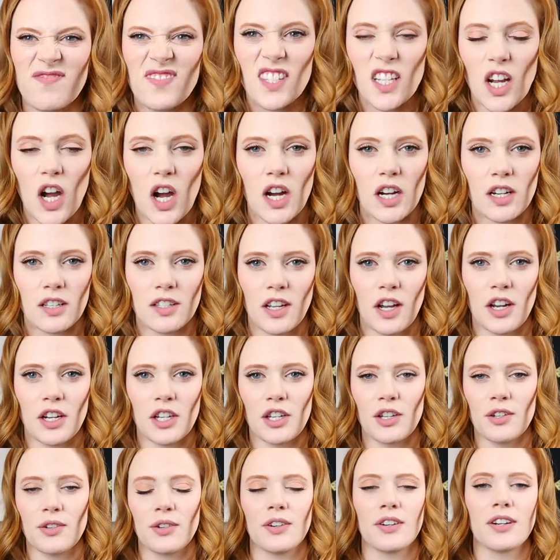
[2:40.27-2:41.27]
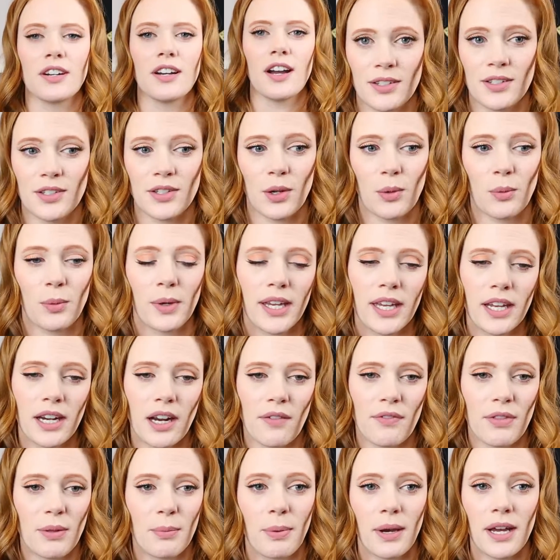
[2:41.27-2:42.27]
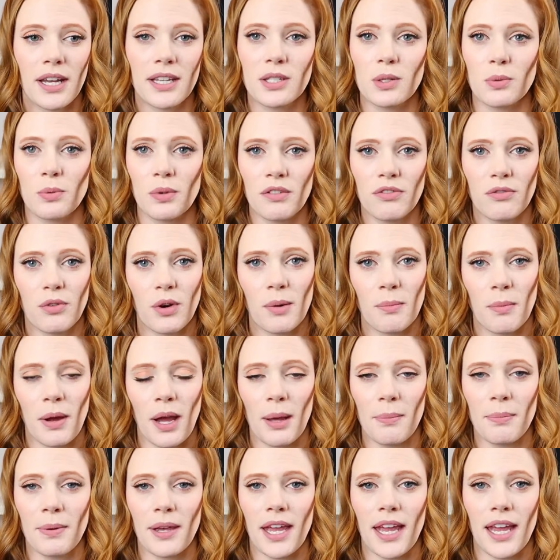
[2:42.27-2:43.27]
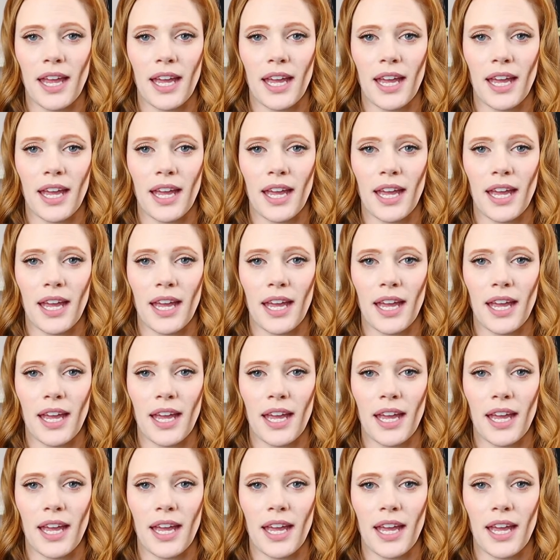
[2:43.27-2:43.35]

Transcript: dogs on you. So we get off the bus, we form up,